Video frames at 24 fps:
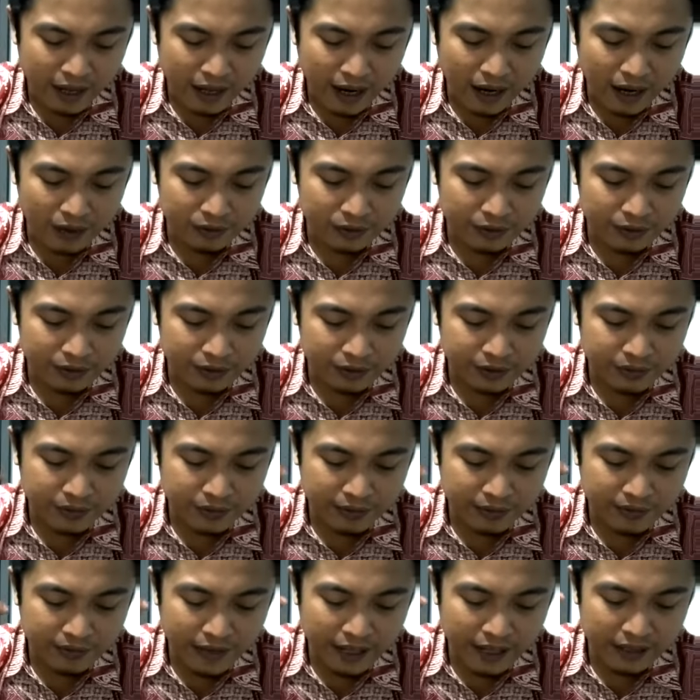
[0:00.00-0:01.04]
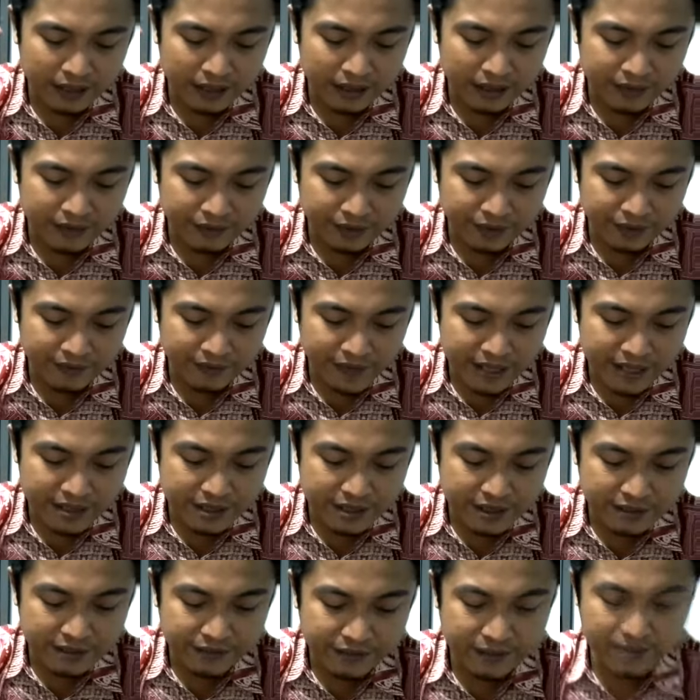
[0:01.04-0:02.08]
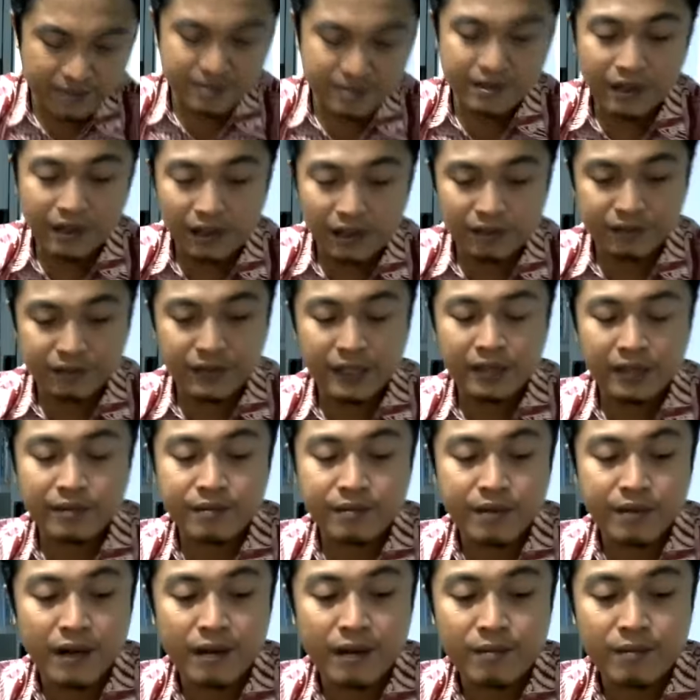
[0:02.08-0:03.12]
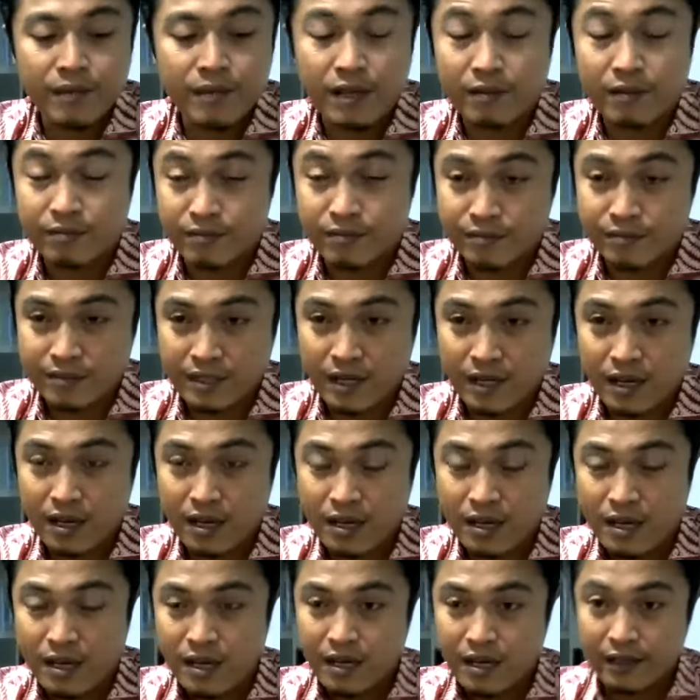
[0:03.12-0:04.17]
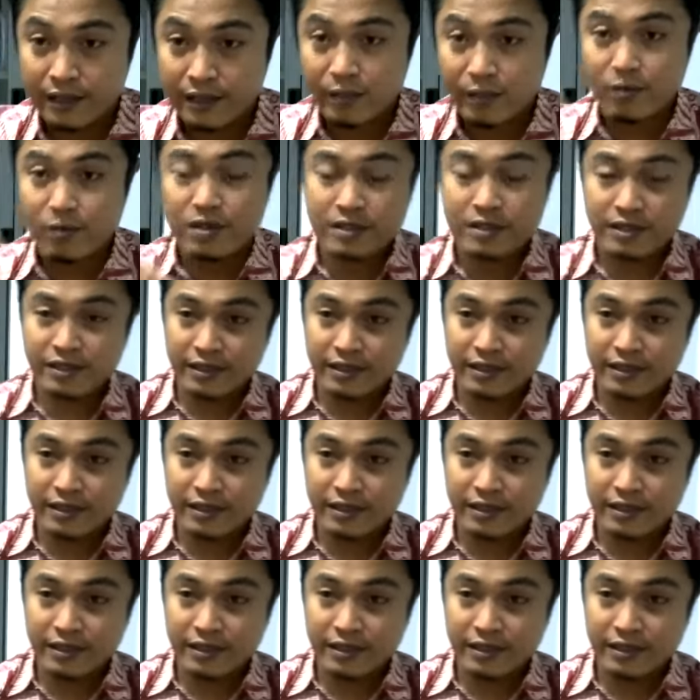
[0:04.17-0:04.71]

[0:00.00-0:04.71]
out to provide information for solving problems. Yeah, that was the